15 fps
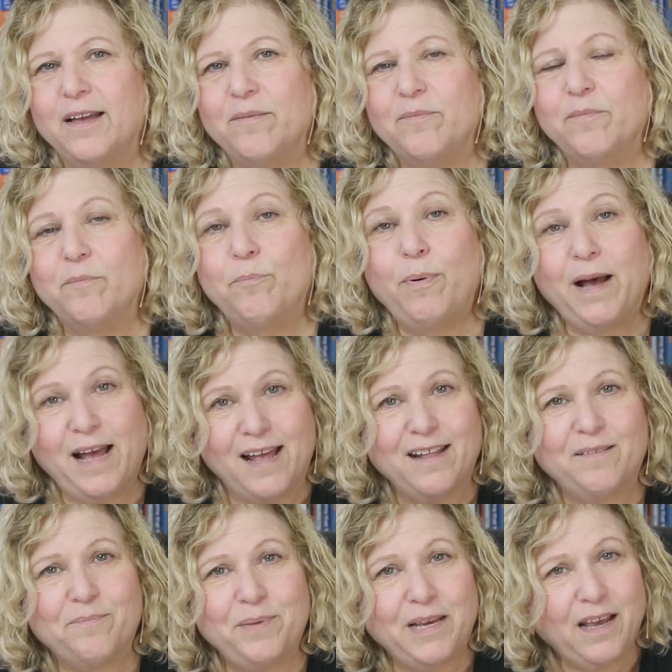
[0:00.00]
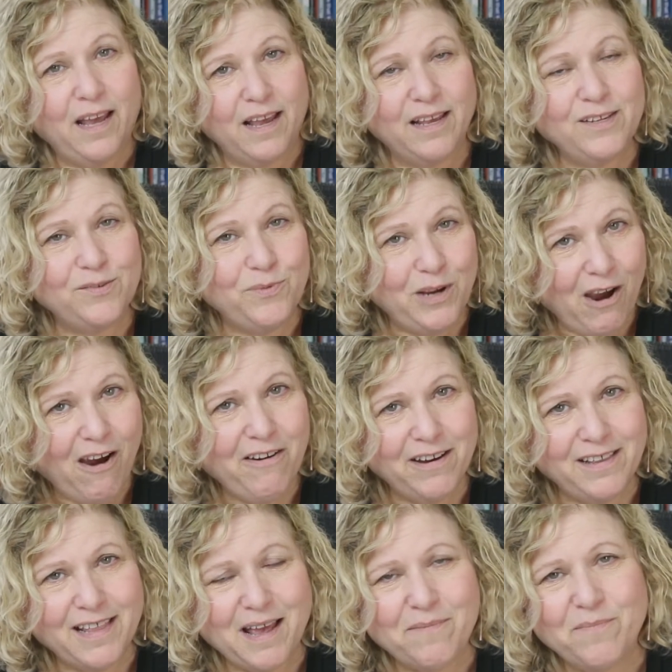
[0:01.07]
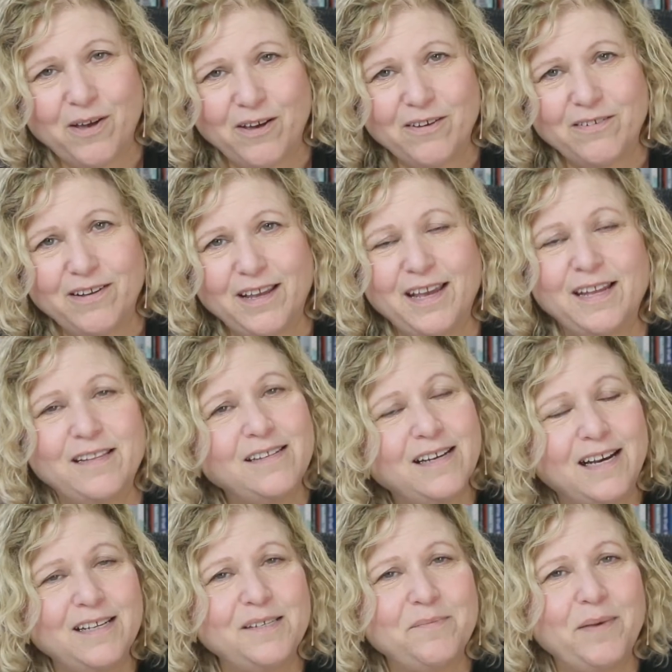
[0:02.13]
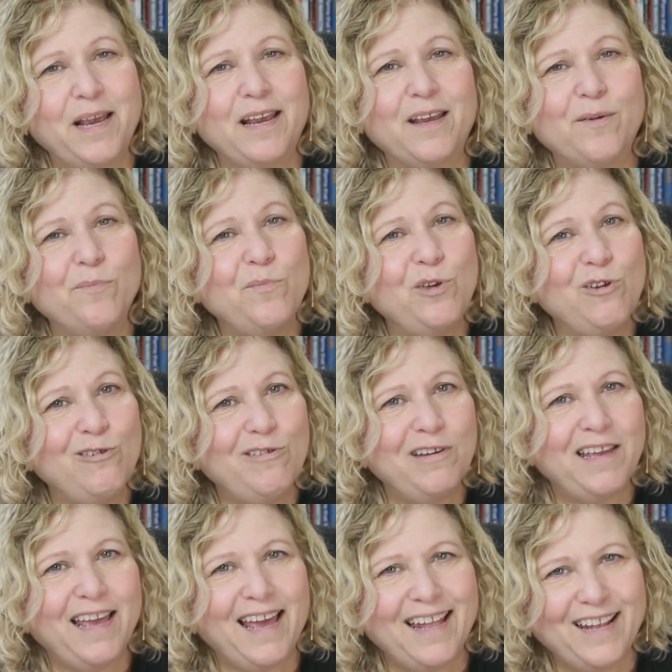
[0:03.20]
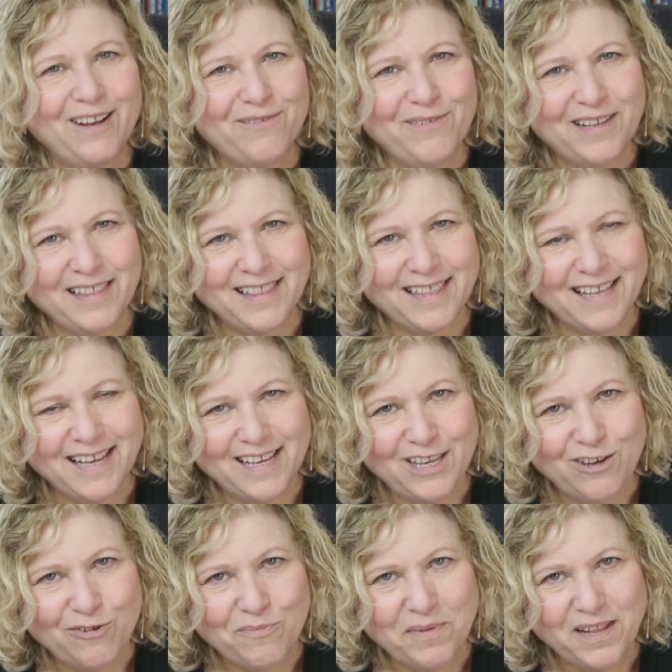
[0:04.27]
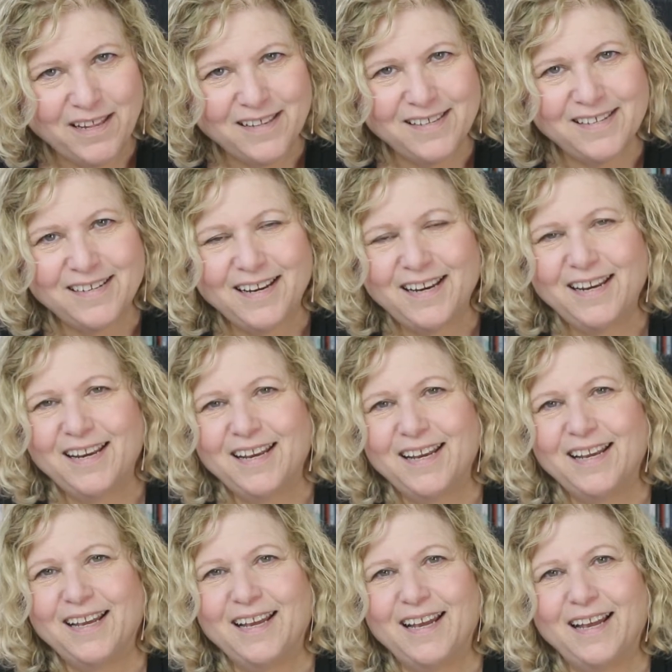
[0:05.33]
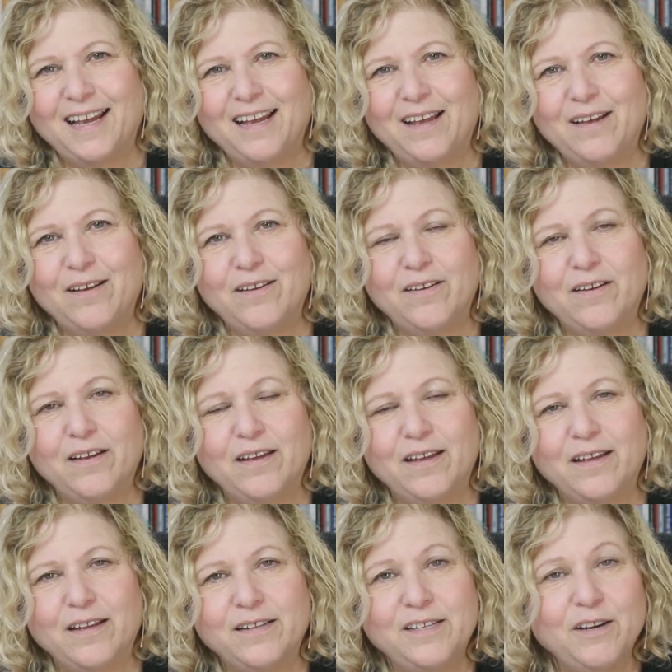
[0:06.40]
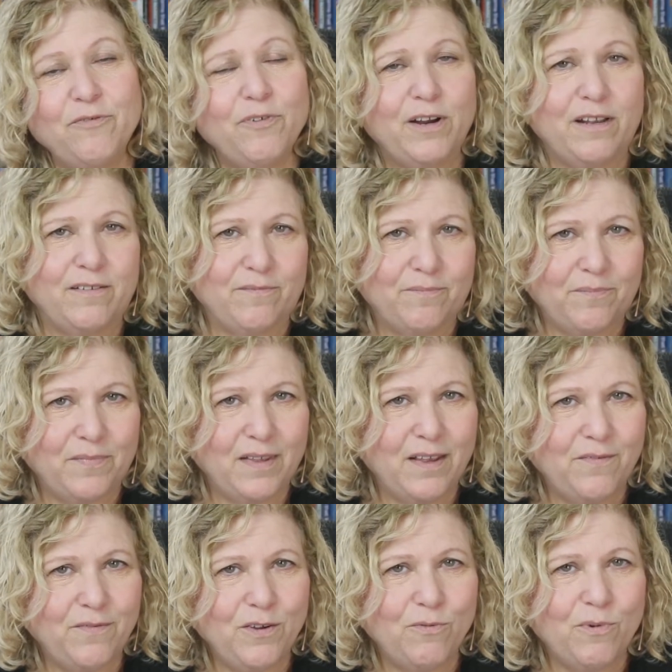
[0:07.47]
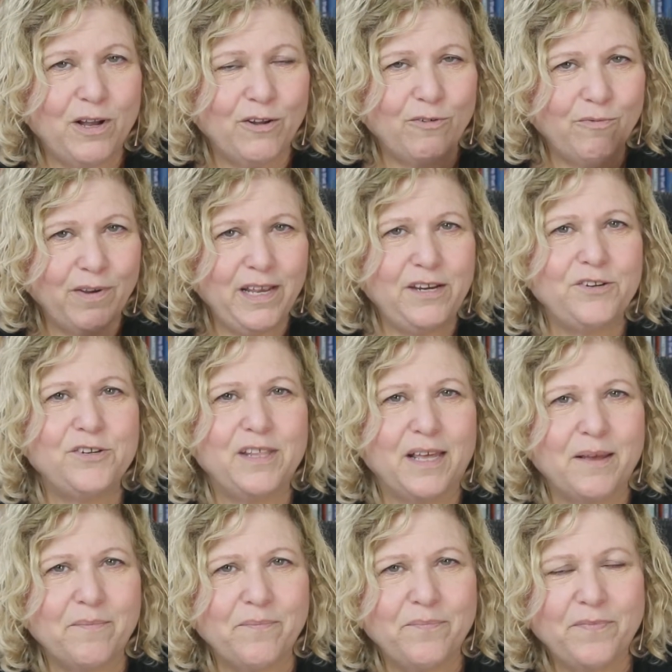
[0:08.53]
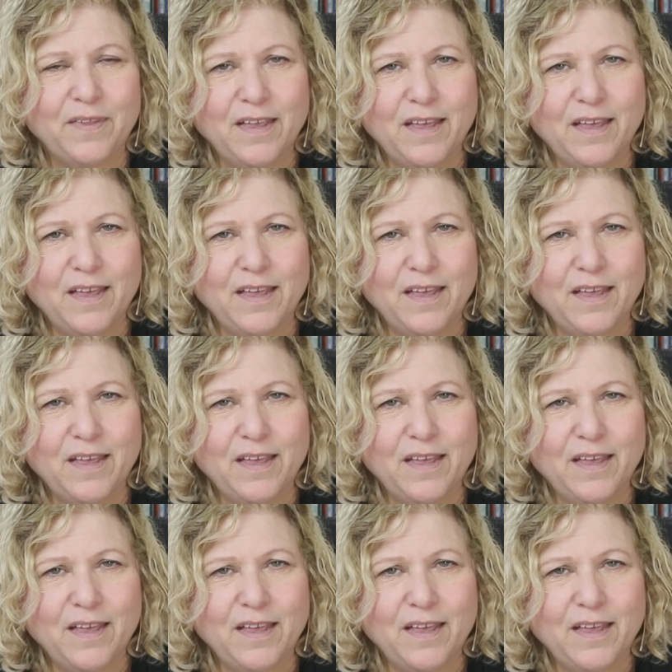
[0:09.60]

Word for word: But because we are in that mode, it does make communicating with humans different. If you want to reach them,